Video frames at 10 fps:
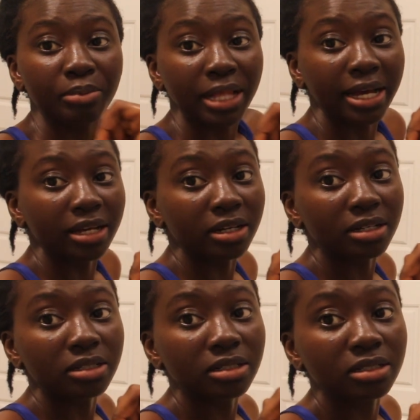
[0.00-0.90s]

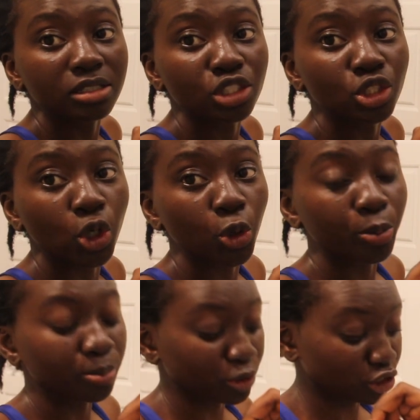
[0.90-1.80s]
black
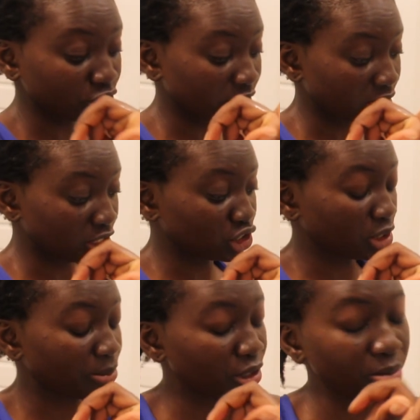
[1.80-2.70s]
soap, moisturizing
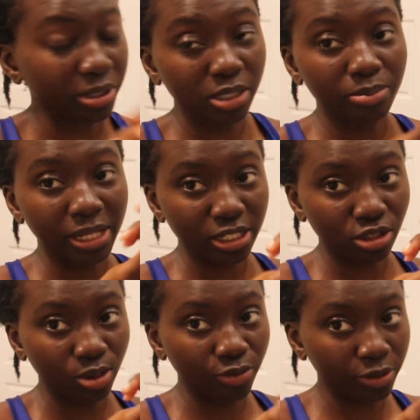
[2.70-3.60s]
shea butter based black
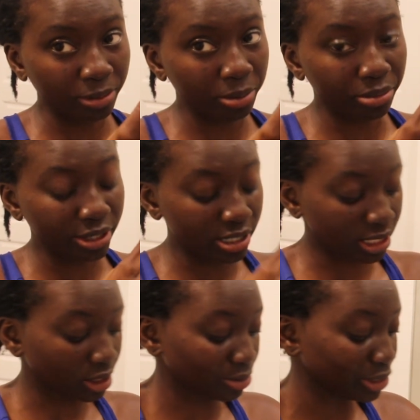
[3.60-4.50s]
soap from my brand
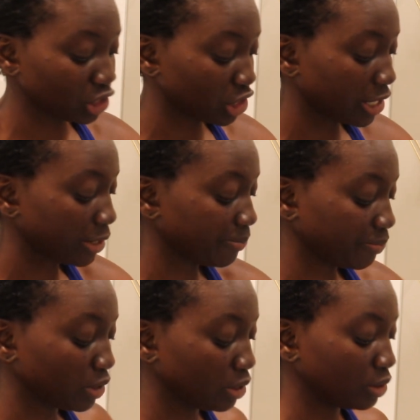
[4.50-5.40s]
Salome Shea,
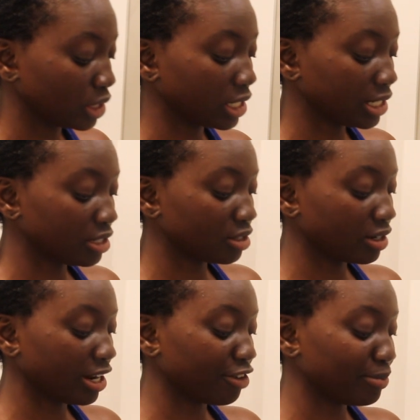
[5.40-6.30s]
the only cleanser
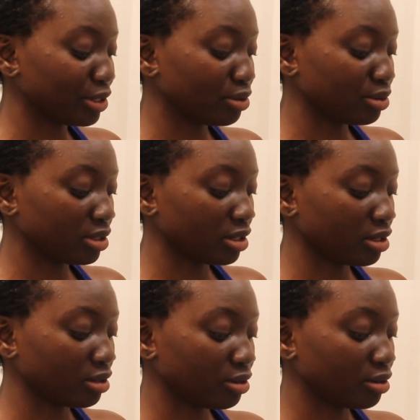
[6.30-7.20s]
I have been
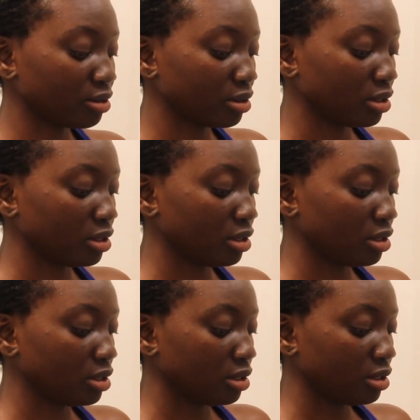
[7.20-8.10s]
using
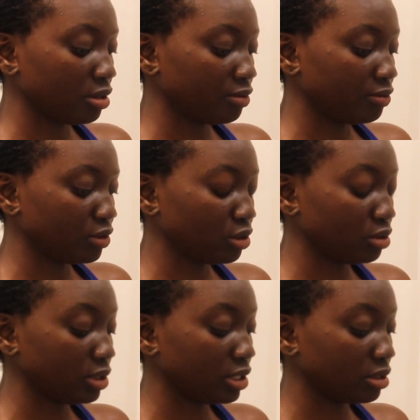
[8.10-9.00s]
for
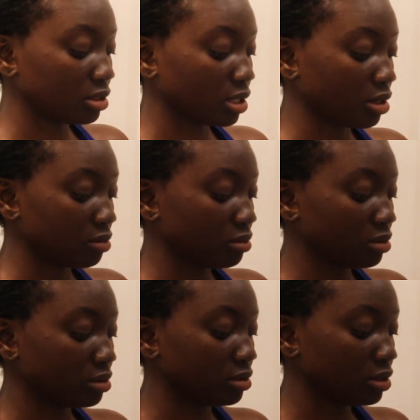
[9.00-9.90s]
two years now,
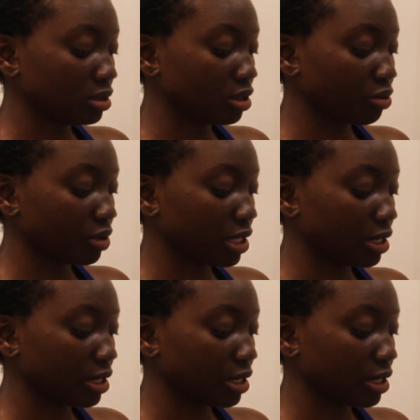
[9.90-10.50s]
or is it three